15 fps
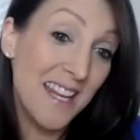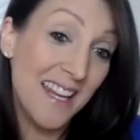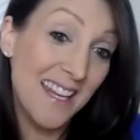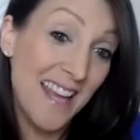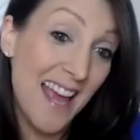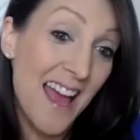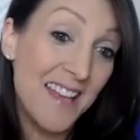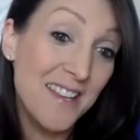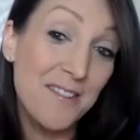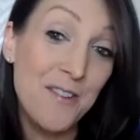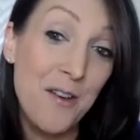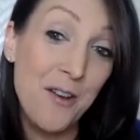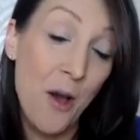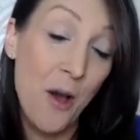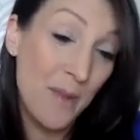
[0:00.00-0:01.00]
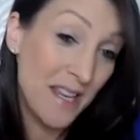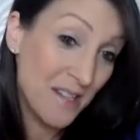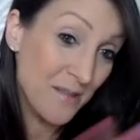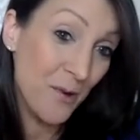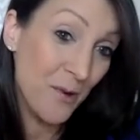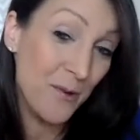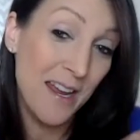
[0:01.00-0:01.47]
Yeah, you know, comics,
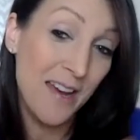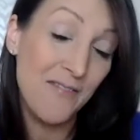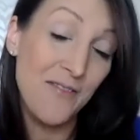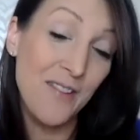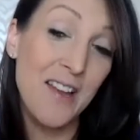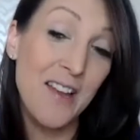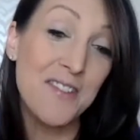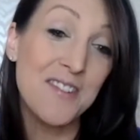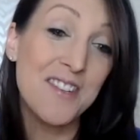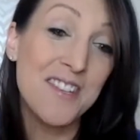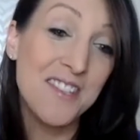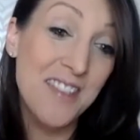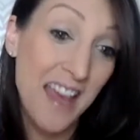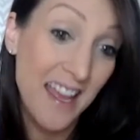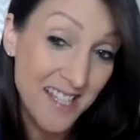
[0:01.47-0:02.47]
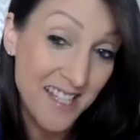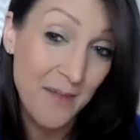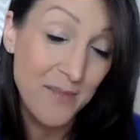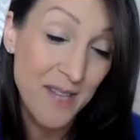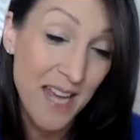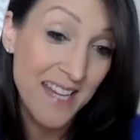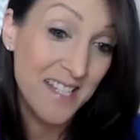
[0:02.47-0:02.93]
we all went out for lunch that
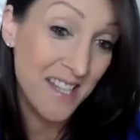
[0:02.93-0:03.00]
same day.